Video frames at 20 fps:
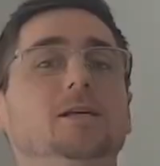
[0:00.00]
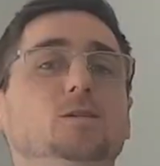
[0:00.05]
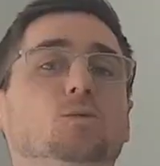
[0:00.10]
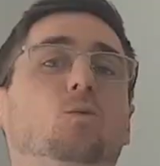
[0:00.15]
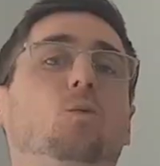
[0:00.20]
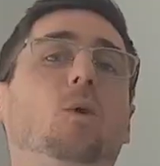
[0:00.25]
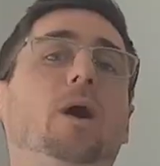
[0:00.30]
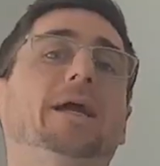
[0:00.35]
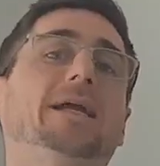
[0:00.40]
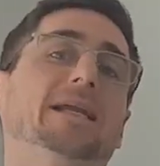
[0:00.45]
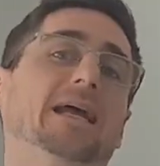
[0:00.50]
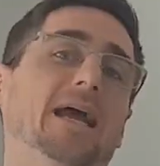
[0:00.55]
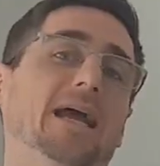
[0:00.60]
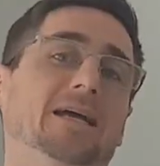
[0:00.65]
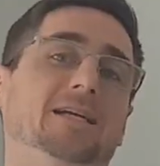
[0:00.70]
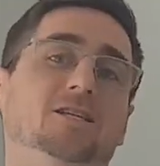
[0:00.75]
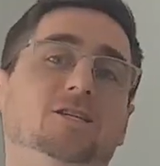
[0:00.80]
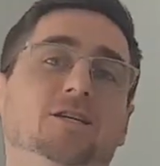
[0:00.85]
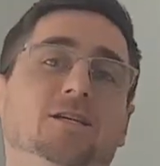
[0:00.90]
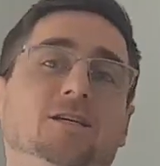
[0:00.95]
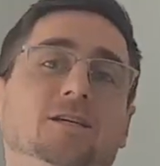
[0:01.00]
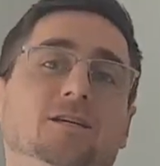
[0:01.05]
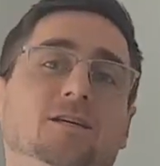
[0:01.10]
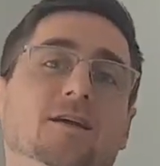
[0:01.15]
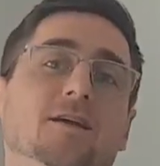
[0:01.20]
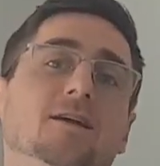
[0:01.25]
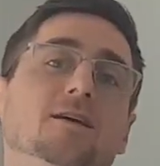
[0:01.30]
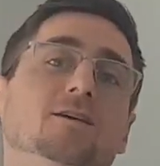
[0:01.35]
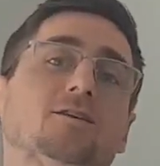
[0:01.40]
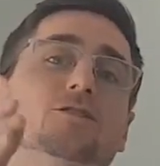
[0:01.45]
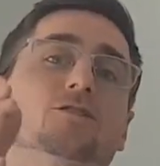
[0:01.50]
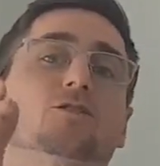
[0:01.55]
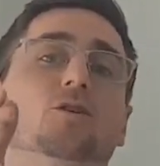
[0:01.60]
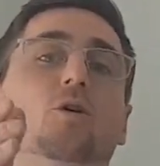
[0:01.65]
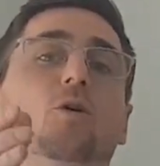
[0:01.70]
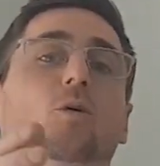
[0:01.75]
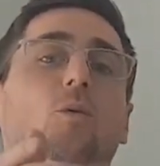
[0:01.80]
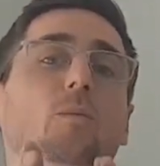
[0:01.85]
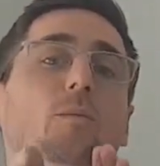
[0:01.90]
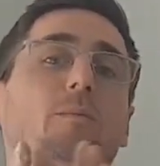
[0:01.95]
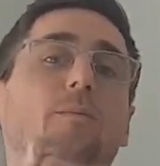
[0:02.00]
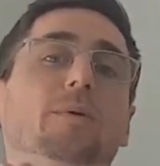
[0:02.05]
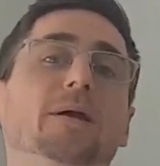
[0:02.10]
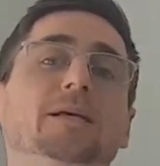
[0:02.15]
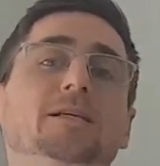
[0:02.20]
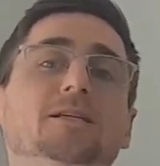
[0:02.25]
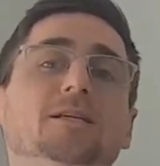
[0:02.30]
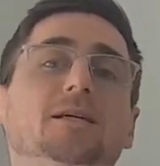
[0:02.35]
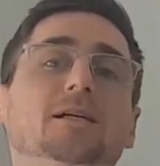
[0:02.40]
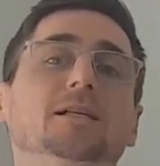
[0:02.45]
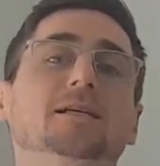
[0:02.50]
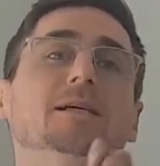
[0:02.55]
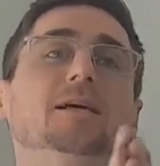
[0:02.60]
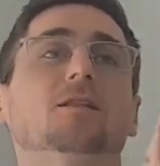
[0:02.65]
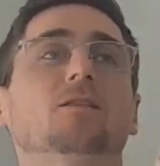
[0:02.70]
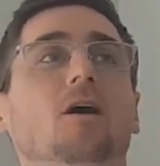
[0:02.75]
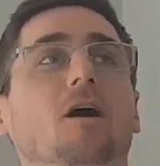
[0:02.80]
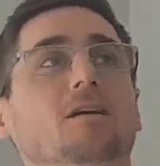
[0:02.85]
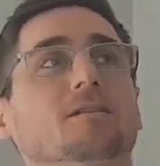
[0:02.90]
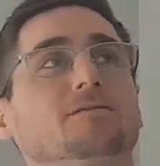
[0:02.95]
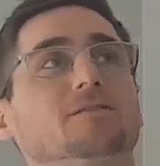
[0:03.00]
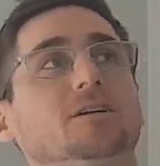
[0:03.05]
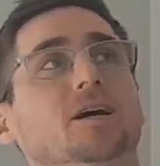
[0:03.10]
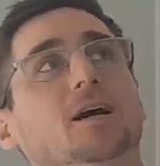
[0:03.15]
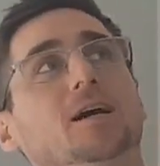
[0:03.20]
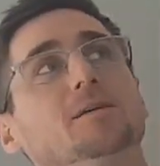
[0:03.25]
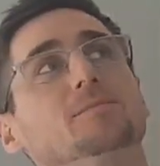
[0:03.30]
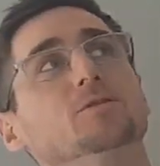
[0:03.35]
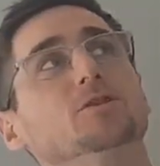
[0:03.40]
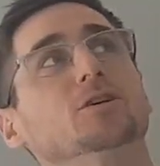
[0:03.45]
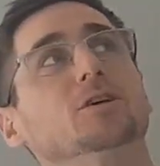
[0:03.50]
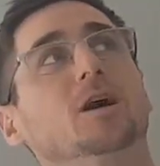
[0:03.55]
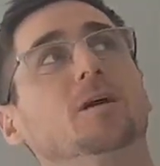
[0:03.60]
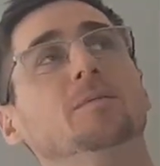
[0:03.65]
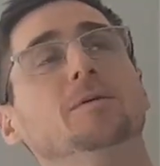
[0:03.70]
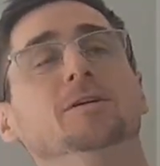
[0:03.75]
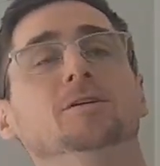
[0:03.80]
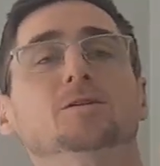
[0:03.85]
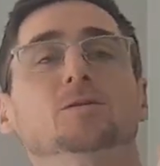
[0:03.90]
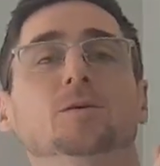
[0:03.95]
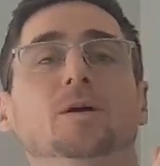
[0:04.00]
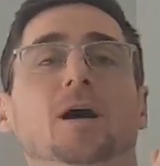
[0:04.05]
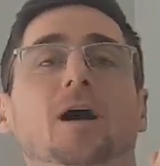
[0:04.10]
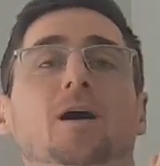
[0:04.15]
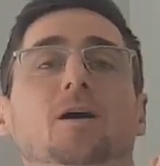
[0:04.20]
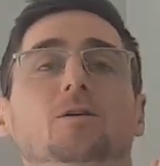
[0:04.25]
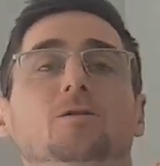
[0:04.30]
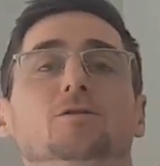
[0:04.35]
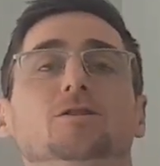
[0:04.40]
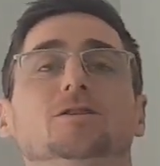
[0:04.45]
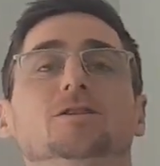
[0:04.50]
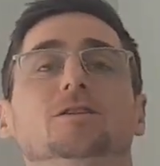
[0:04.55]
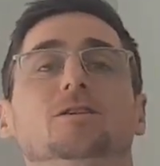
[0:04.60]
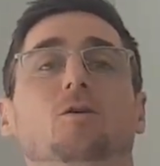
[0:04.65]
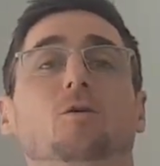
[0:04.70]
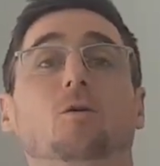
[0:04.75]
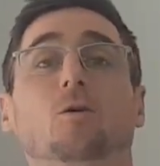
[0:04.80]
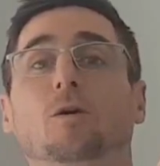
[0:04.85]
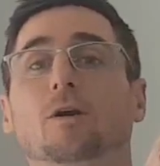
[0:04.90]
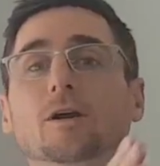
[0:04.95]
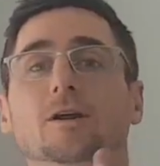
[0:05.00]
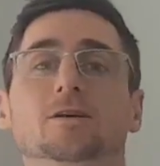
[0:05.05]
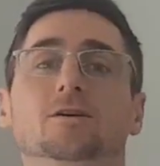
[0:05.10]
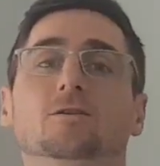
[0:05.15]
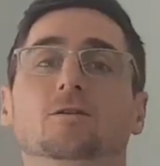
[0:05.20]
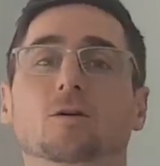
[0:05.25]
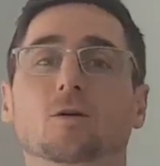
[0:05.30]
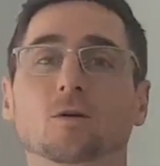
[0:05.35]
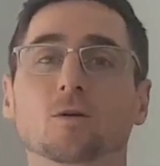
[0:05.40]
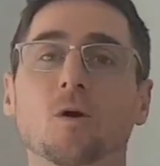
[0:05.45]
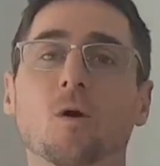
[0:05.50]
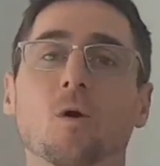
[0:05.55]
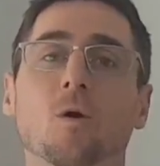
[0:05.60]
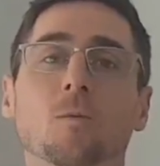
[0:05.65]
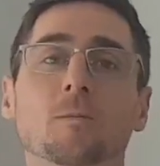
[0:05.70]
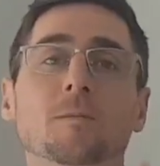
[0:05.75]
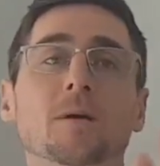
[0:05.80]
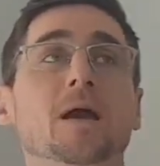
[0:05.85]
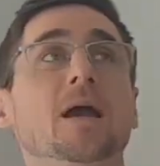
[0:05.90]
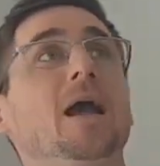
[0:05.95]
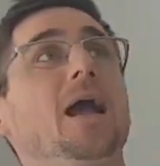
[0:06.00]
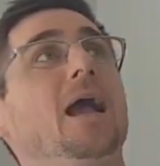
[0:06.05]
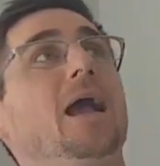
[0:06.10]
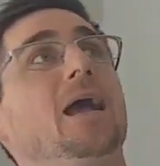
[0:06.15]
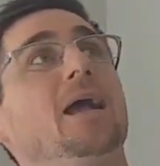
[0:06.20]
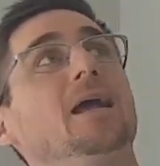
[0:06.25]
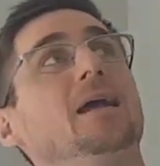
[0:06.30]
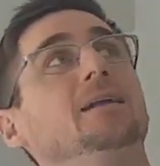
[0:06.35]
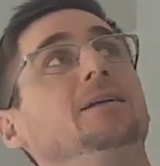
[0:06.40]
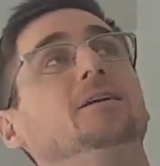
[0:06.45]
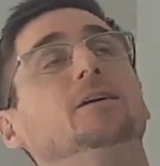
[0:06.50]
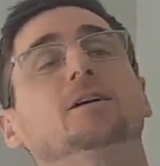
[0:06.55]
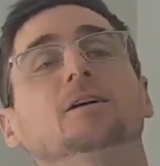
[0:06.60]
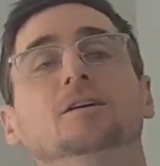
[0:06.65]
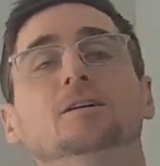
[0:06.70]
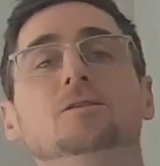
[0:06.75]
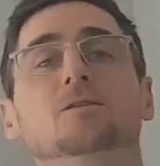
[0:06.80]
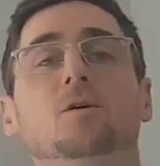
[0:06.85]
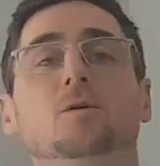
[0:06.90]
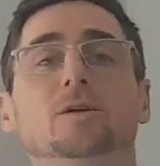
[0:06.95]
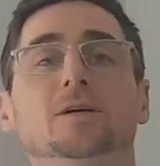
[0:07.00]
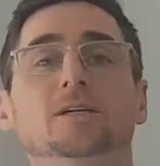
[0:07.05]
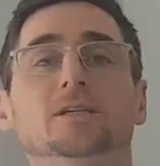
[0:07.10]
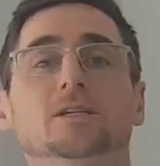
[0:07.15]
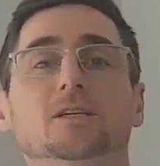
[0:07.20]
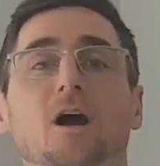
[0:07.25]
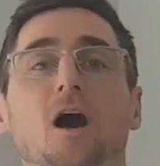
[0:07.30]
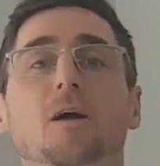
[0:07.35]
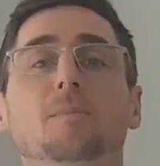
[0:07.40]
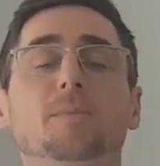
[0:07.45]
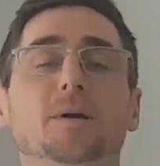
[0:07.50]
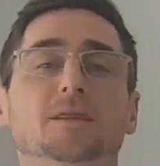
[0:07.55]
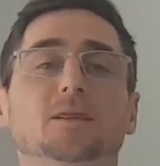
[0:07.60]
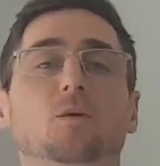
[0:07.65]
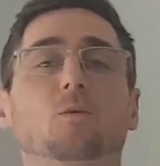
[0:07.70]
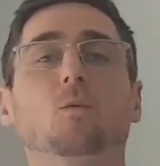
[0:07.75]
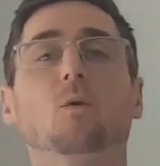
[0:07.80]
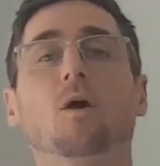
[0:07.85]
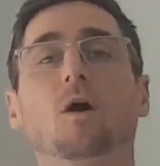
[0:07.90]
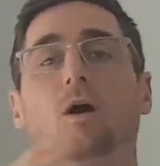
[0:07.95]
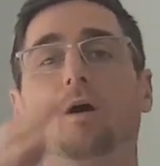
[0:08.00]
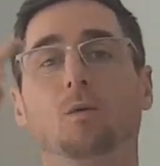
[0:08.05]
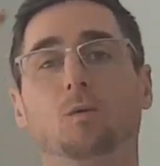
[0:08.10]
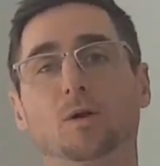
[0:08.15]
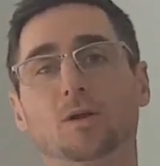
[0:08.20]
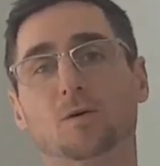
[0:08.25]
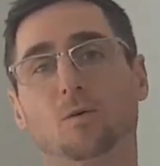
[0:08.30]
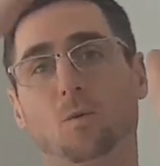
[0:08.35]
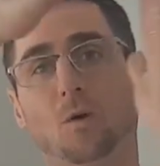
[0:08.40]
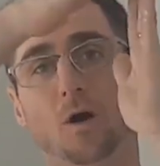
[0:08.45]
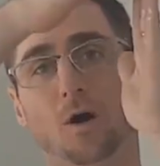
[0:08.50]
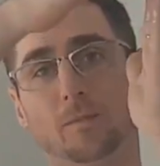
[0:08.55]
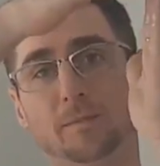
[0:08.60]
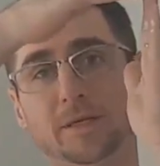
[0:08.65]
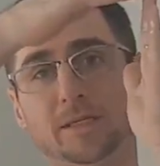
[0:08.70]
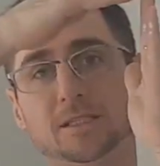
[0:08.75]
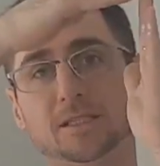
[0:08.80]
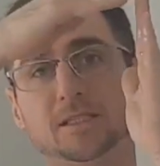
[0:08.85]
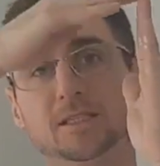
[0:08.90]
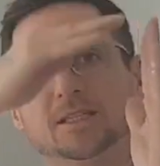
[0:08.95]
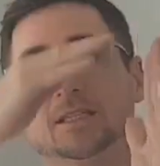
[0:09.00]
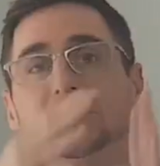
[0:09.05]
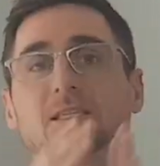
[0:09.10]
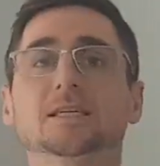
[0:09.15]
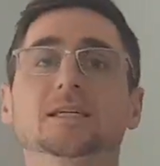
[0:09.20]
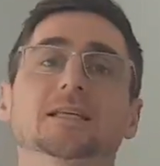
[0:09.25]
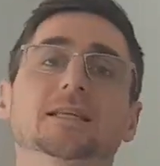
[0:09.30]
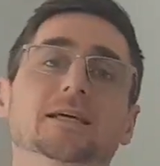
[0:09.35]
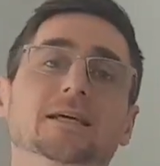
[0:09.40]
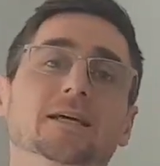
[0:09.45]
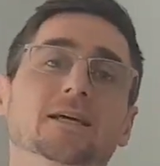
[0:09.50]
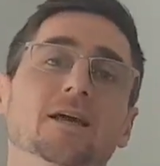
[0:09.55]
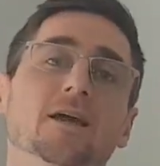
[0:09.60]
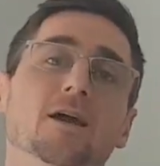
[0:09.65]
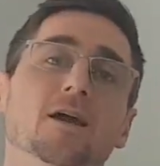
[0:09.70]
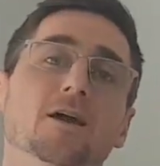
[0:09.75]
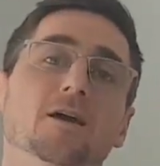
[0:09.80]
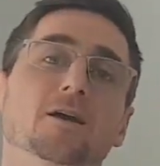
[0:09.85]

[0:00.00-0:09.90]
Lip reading: is white edging? So basically, a lot of times you come into a house or in your own home and you're going to notice up at the wall where the wall meets the ceiling,